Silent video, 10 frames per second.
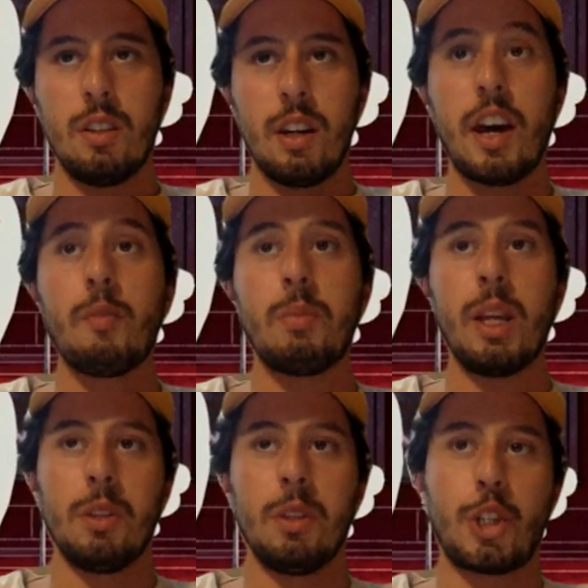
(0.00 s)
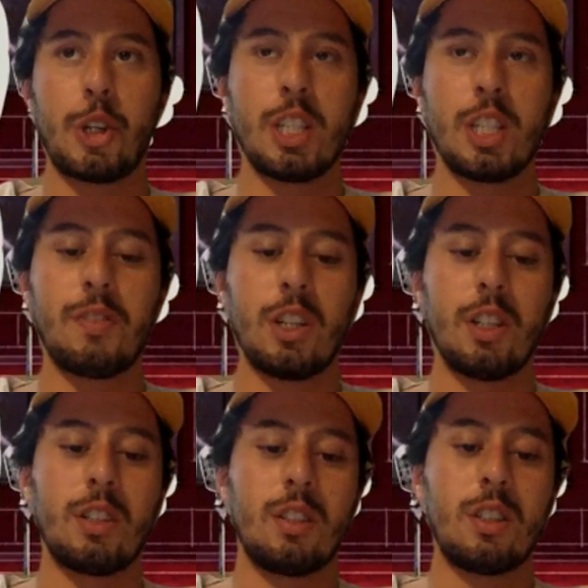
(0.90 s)
I've been able to
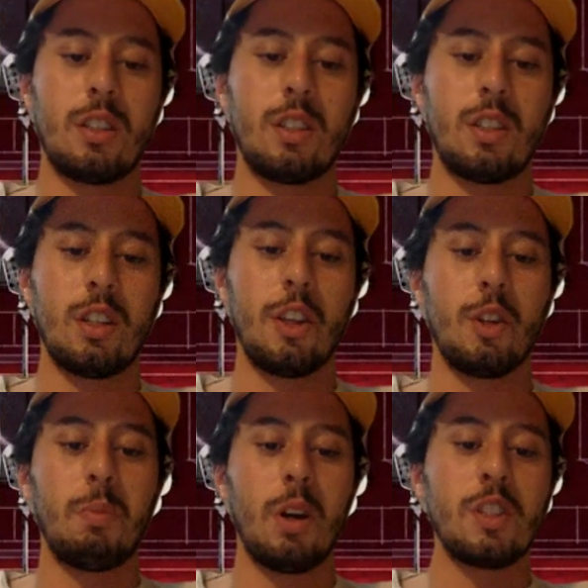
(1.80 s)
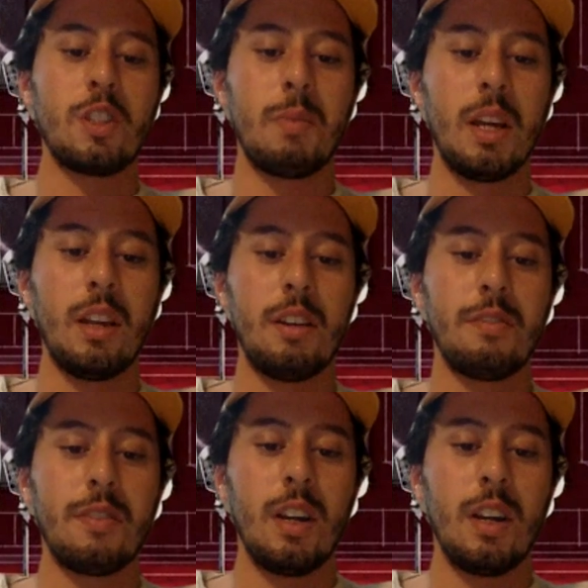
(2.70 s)
transfer to other parts of my life.